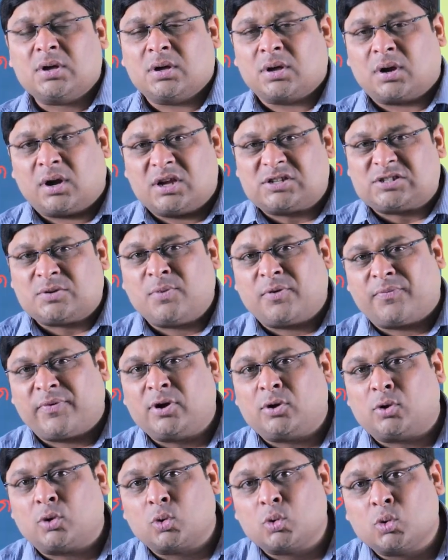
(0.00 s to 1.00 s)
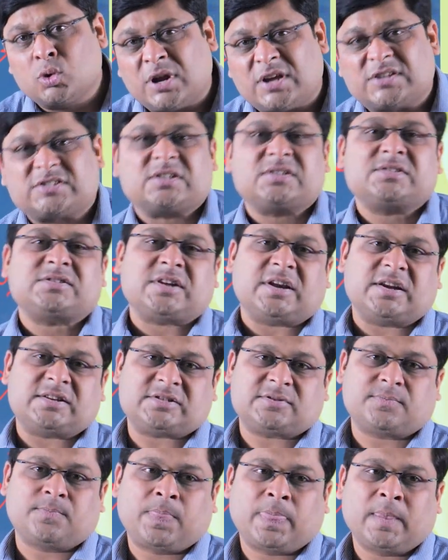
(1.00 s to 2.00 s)
the relation between two nation
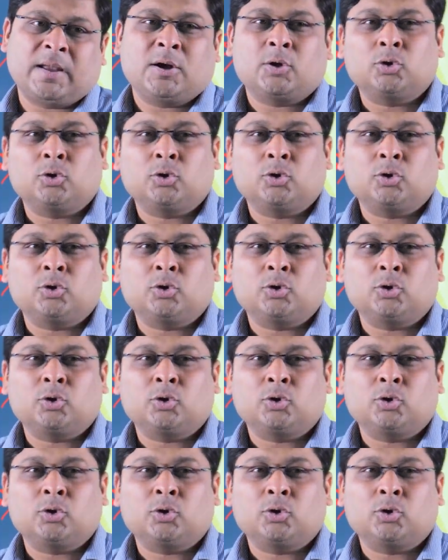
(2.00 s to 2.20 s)
states.